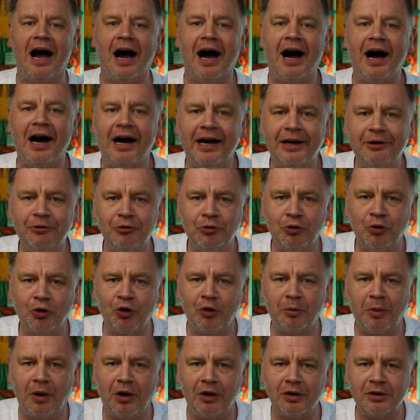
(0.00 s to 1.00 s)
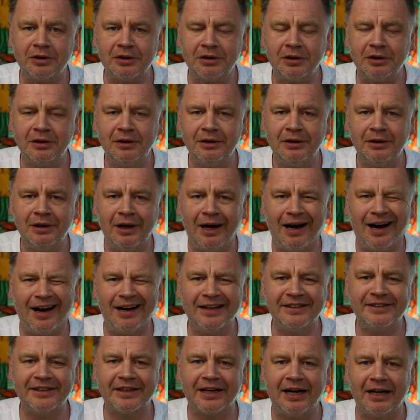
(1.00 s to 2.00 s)
I, Robot,
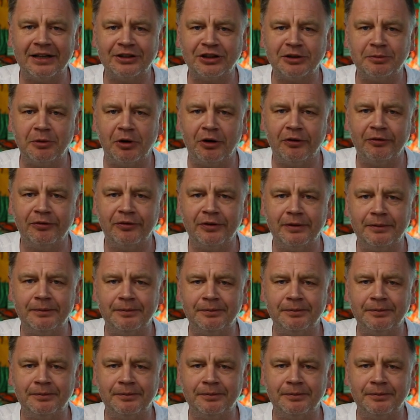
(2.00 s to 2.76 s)
Isaac Asimov.